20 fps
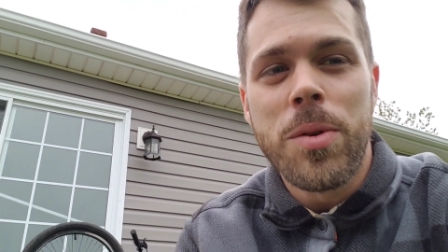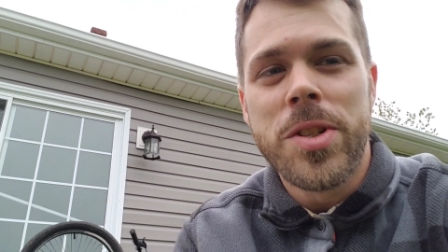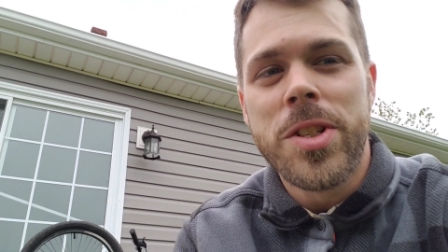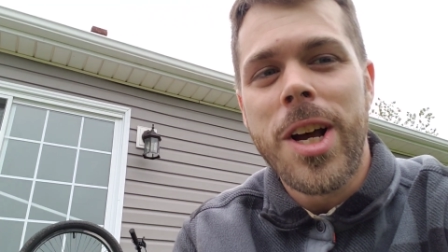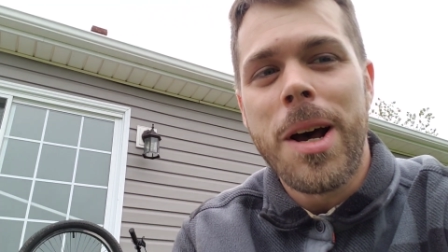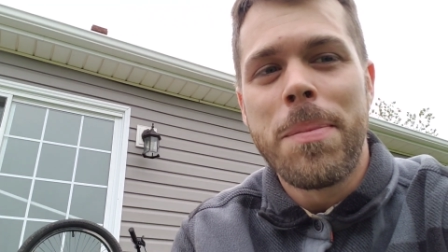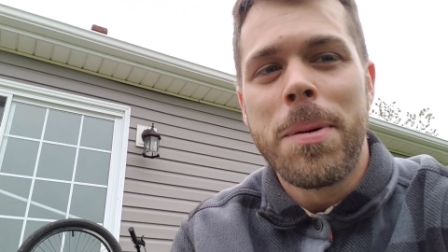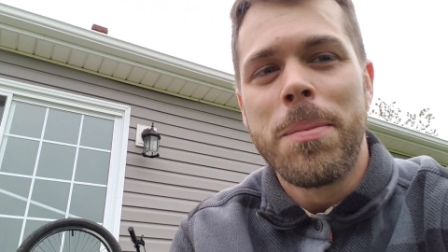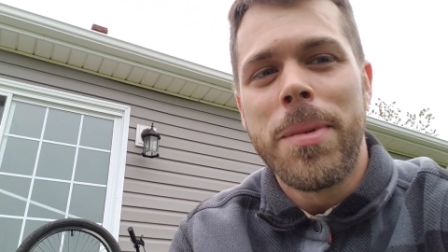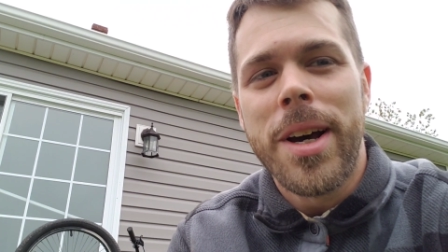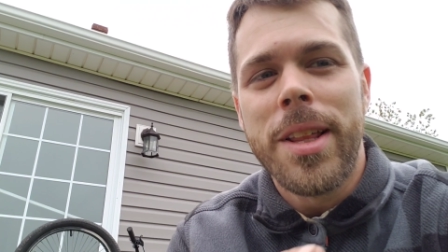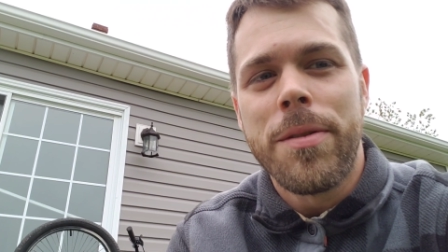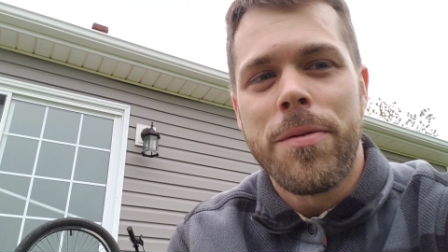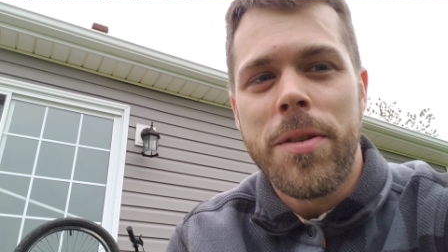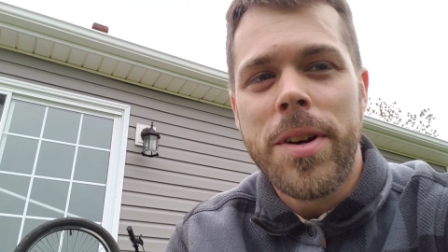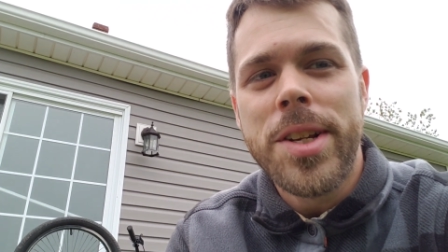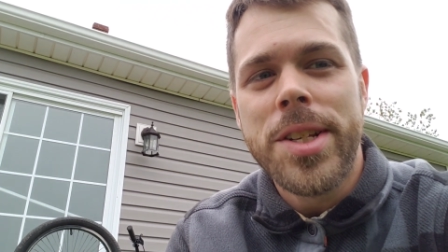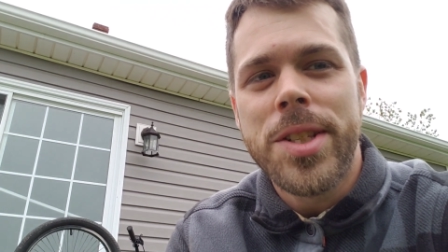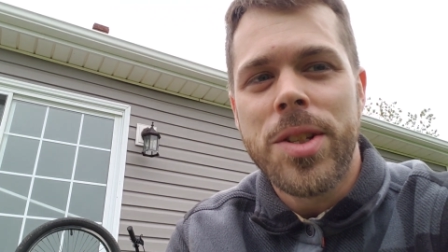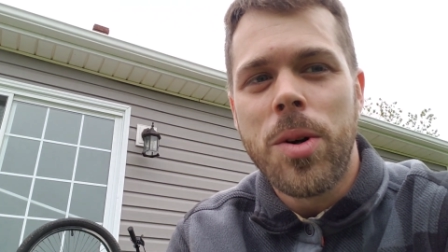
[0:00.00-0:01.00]
we're stopping by the
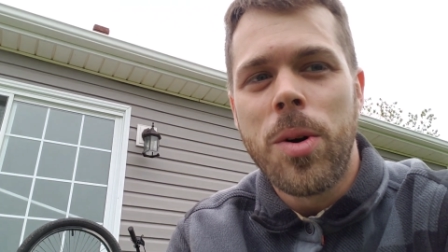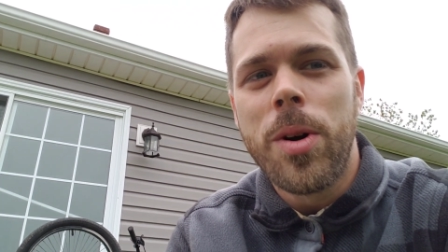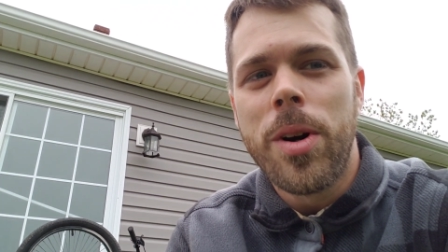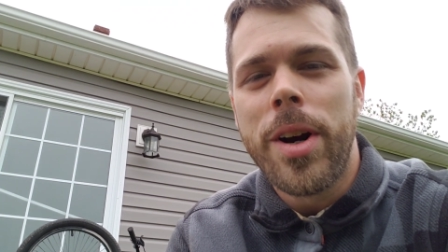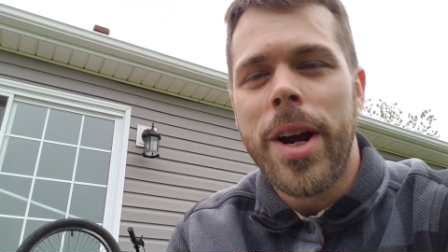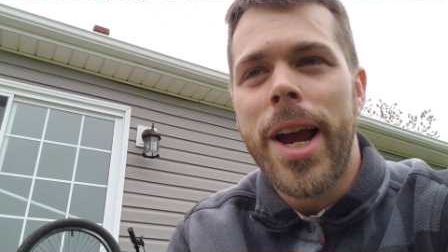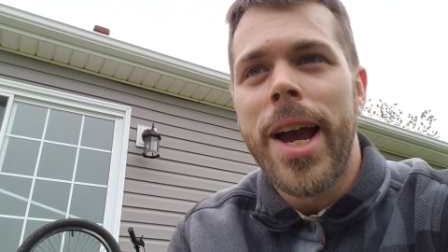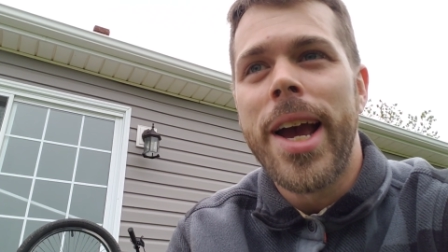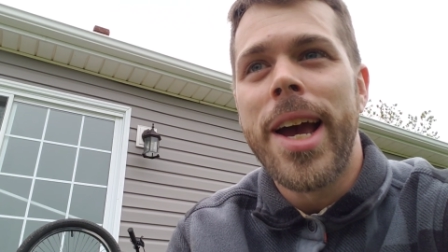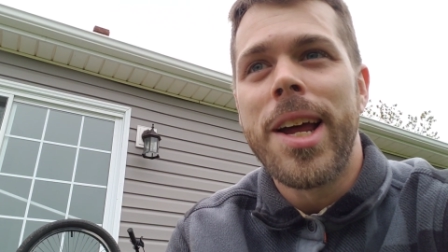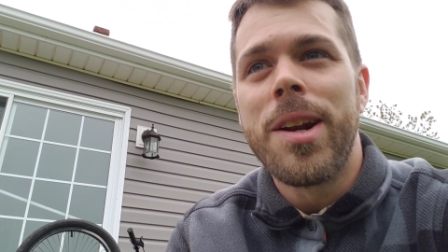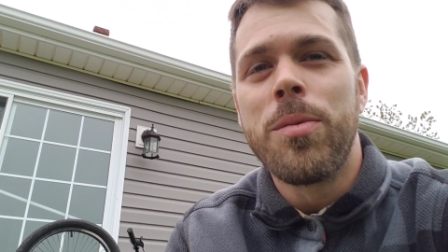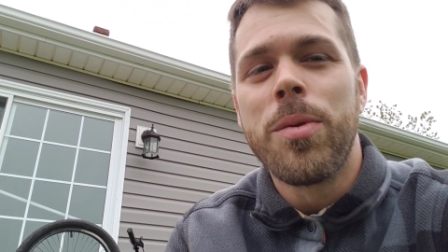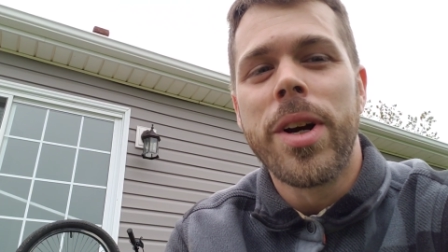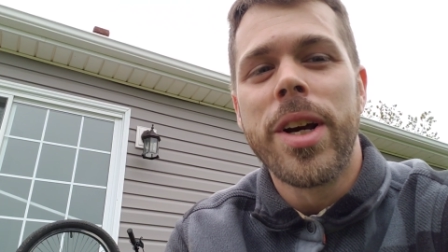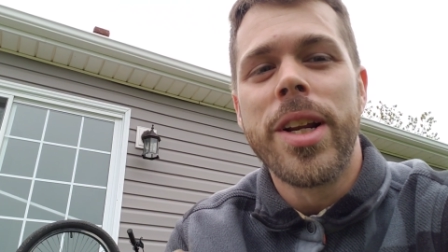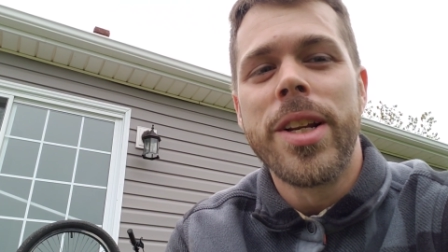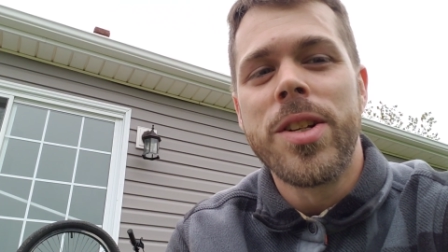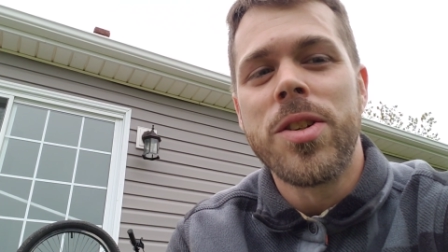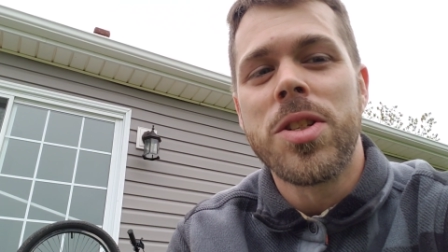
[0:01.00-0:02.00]
Free Store and
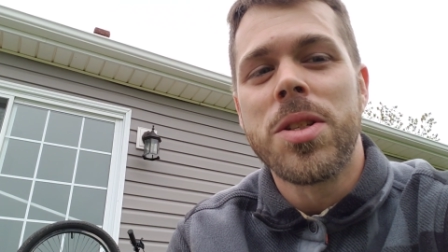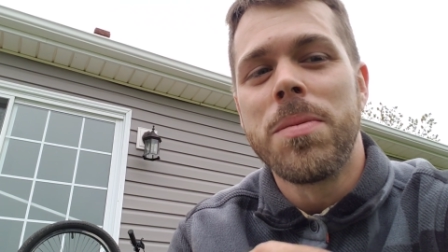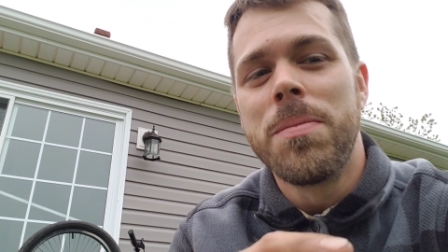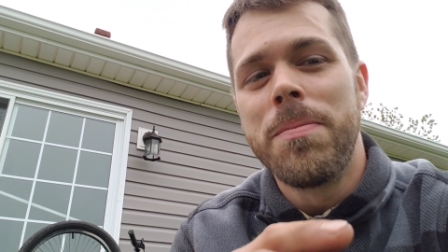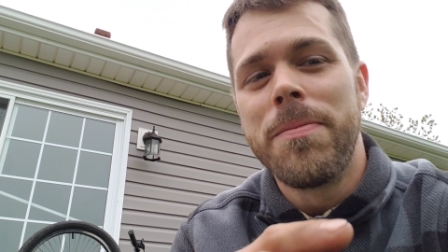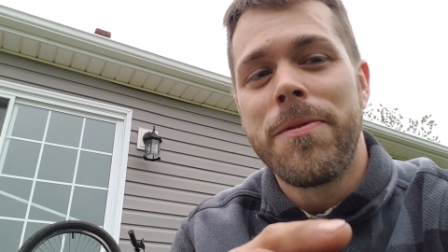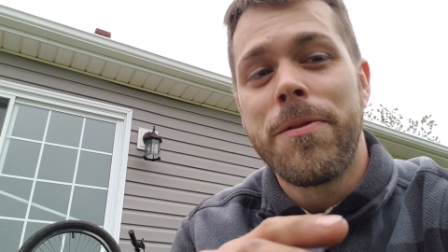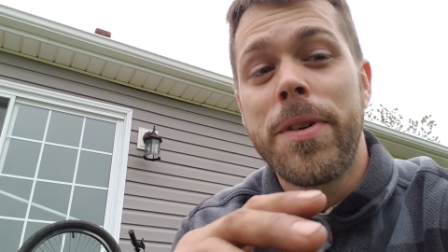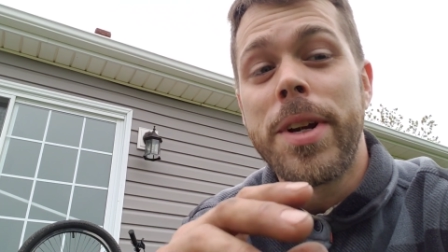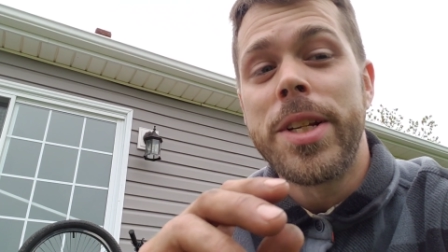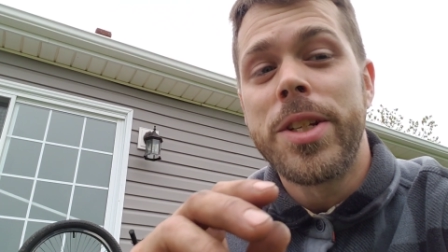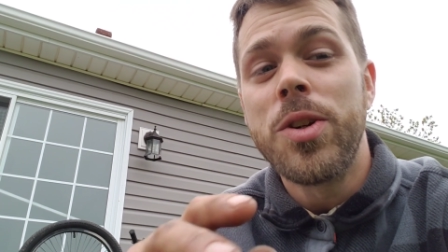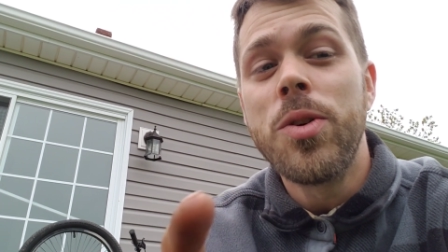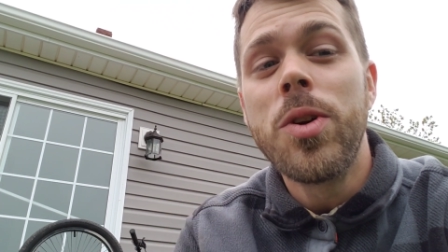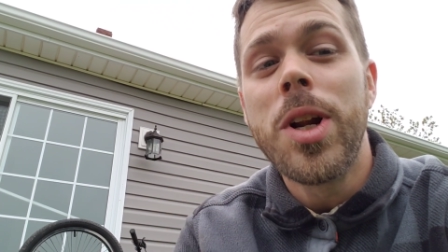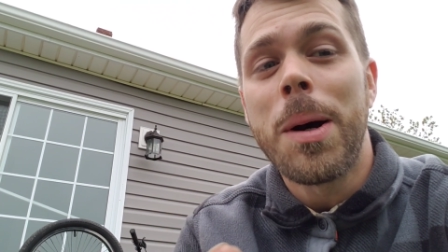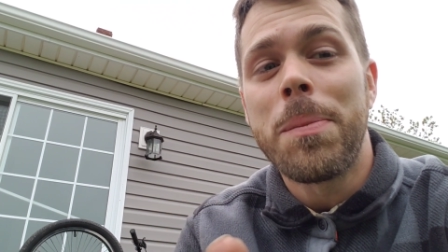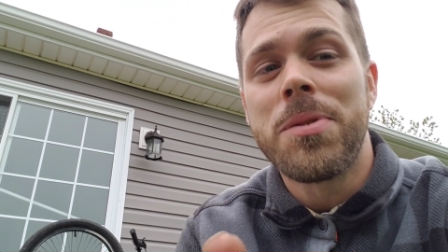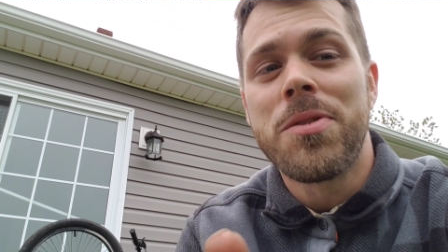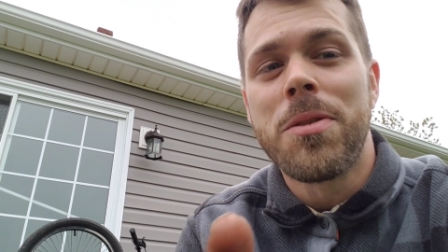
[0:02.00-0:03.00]
we're gonna do some free
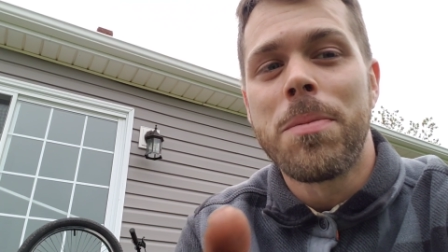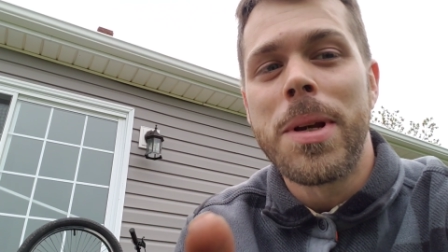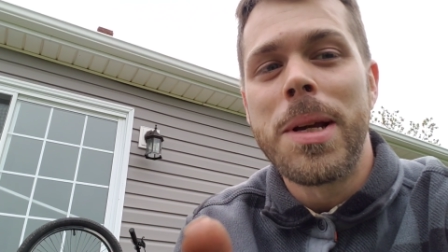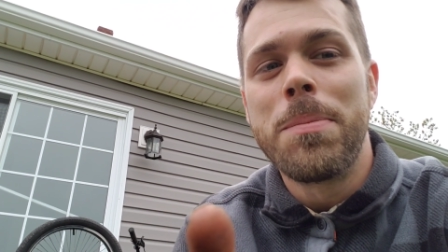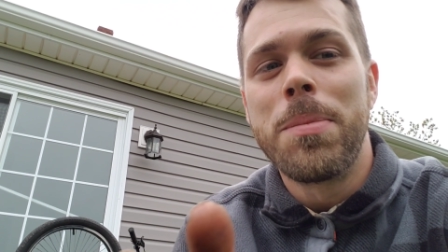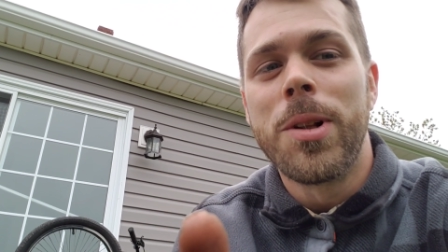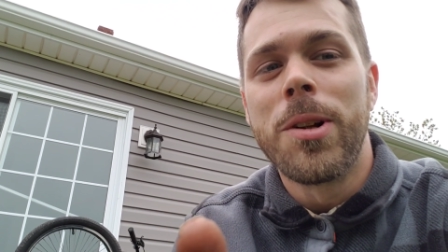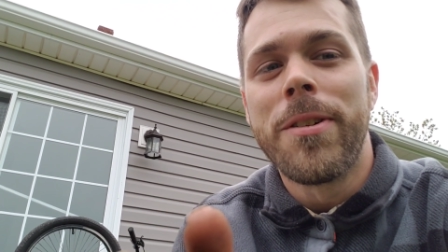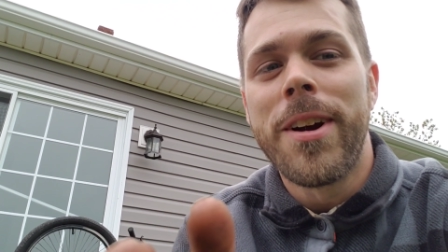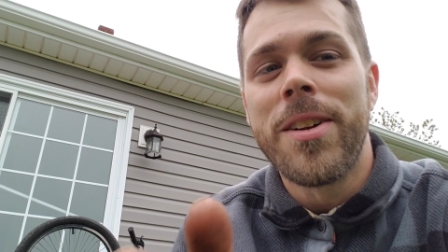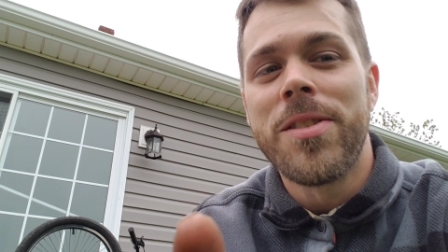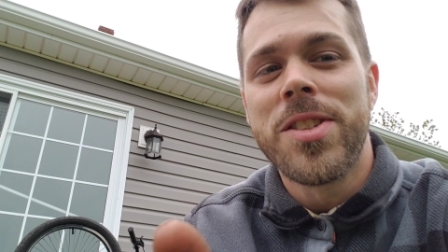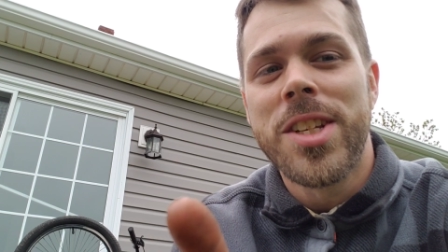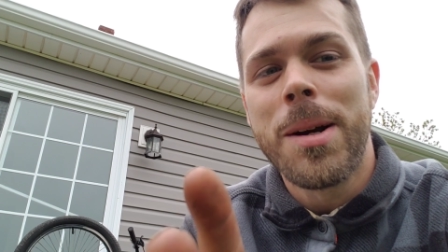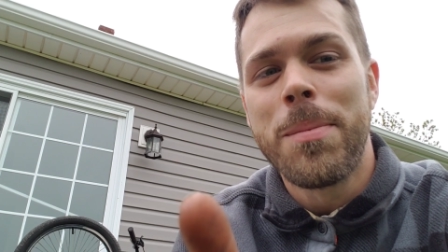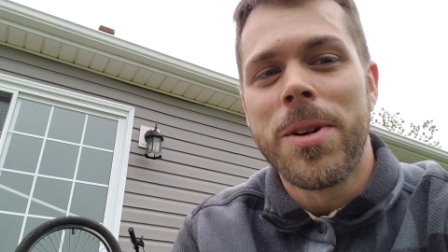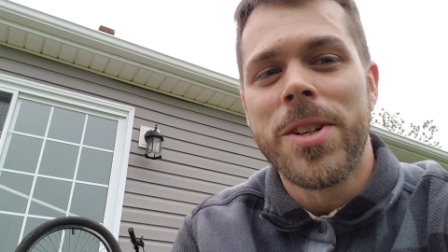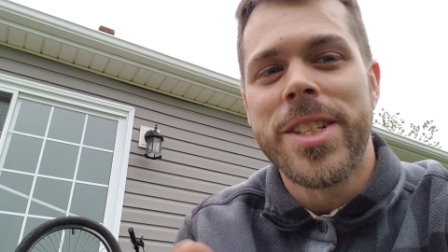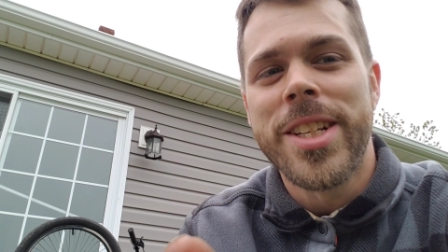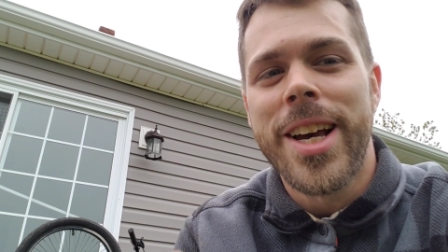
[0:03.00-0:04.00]
tune-ups for people around
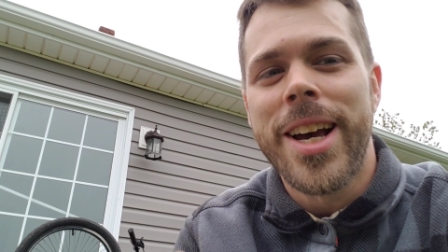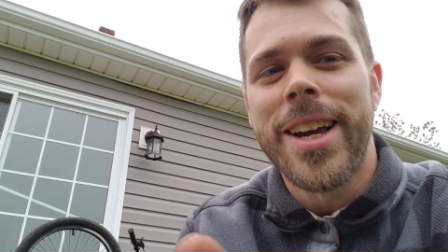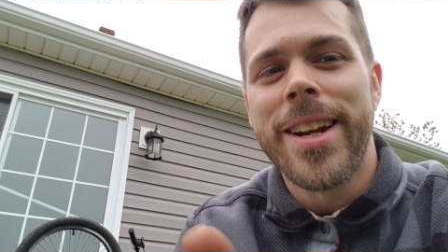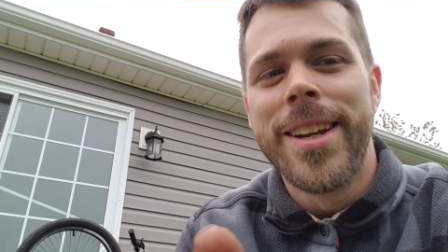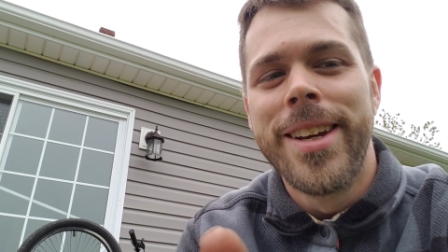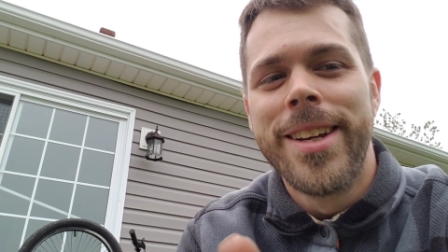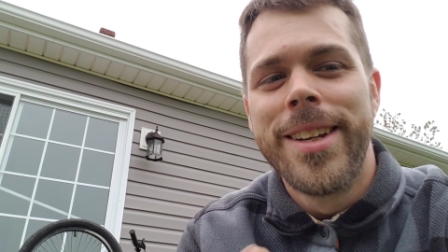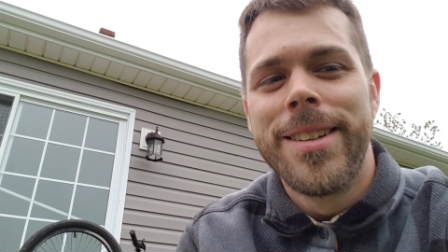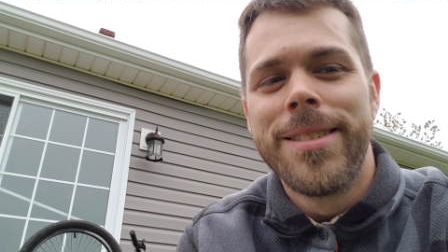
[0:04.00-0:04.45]
Summerside.